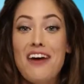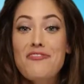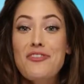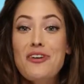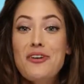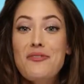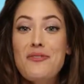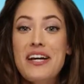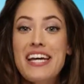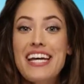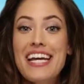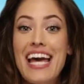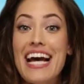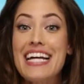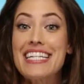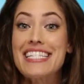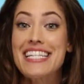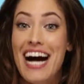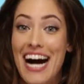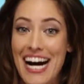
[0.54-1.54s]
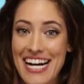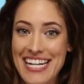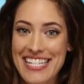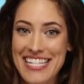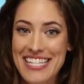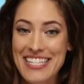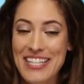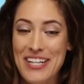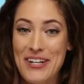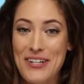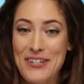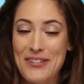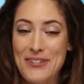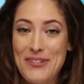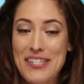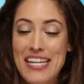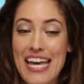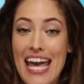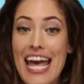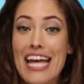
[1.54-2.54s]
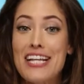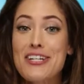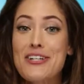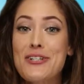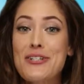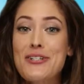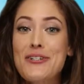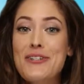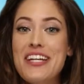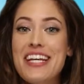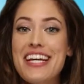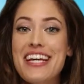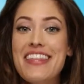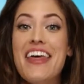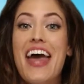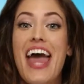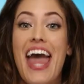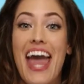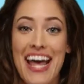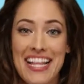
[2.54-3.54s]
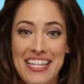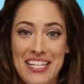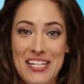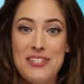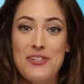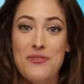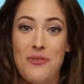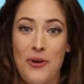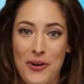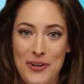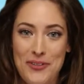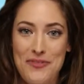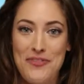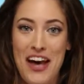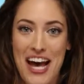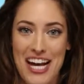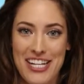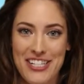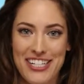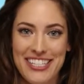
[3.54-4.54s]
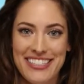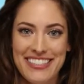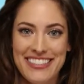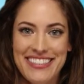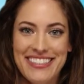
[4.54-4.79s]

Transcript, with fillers: every week has highs and lows, including the A-list world of fashion.